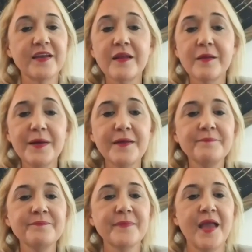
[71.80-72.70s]
a little bit.
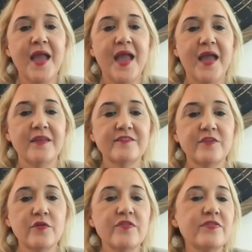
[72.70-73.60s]
And
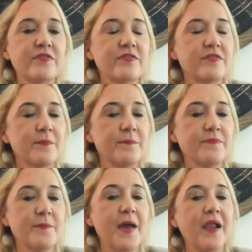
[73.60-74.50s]
so
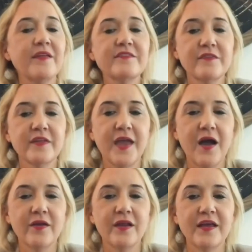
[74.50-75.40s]
the balance of the
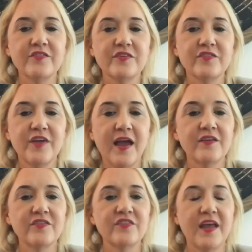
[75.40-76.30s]
calculation
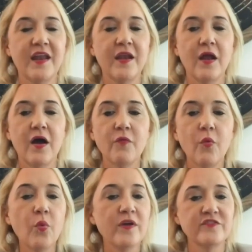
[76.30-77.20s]
changed. And I've
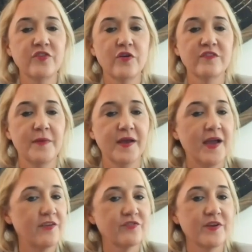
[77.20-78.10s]
always chosen my
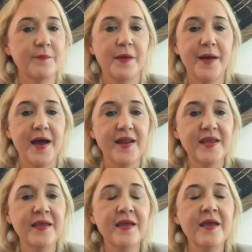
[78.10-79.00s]
country and my
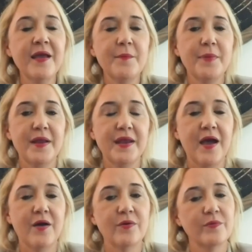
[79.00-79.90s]
party, but
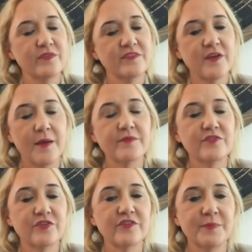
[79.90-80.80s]
now it was time to
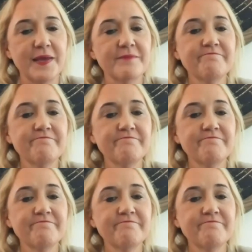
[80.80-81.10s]
choose me.